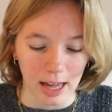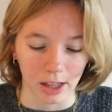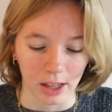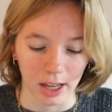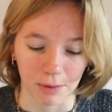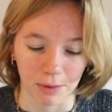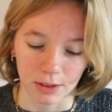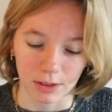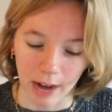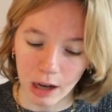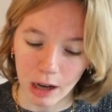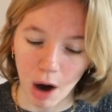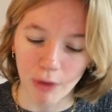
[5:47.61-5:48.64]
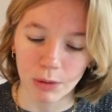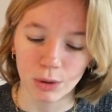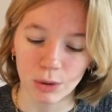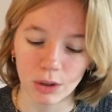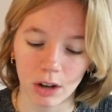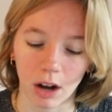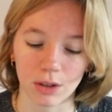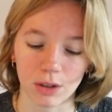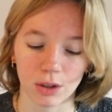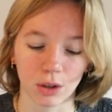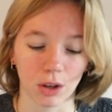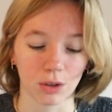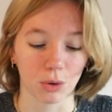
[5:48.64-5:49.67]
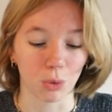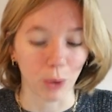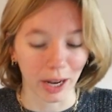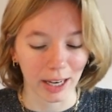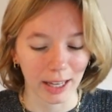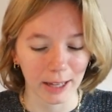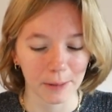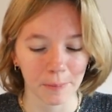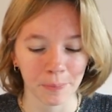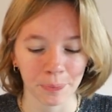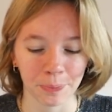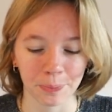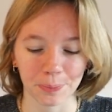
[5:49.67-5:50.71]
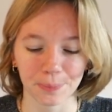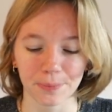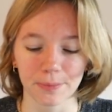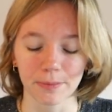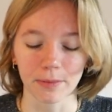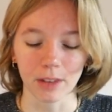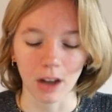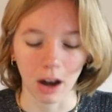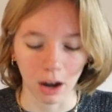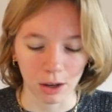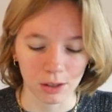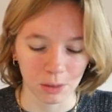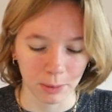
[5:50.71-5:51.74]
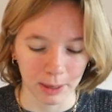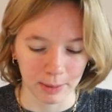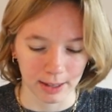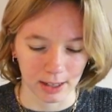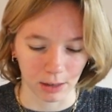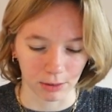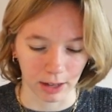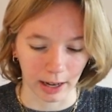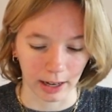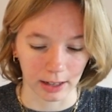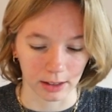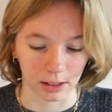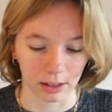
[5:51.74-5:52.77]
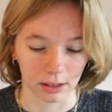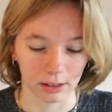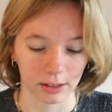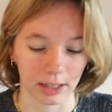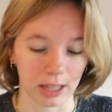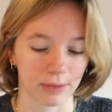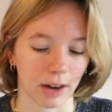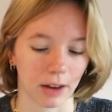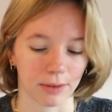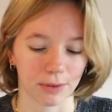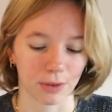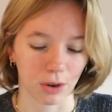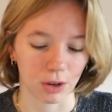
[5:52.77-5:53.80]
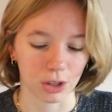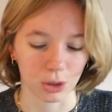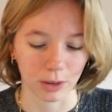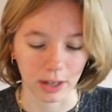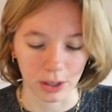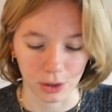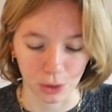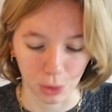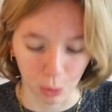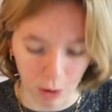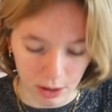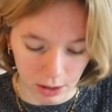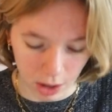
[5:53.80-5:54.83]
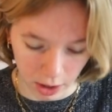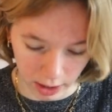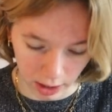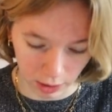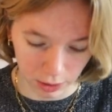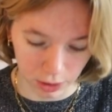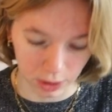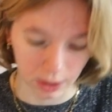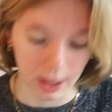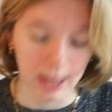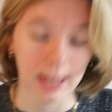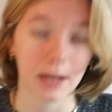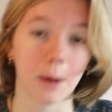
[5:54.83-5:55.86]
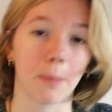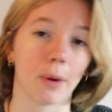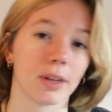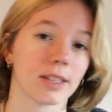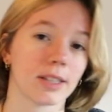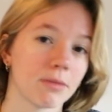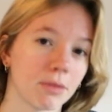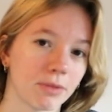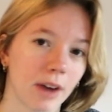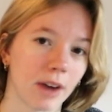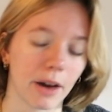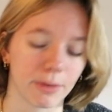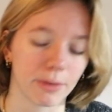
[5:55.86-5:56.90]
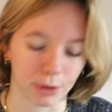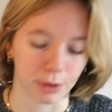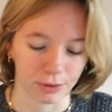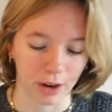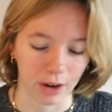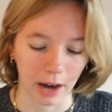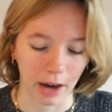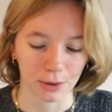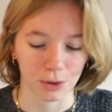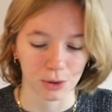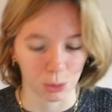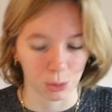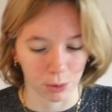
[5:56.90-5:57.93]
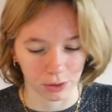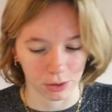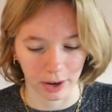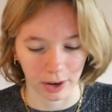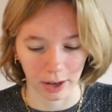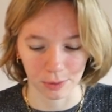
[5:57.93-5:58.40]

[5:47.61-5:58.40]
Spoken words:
Then you have the title of the book, also the rating. I also made myself like the 6, 5, 4, 3, 2, 1 sort, and also the 0.75, 0.5, 2.5.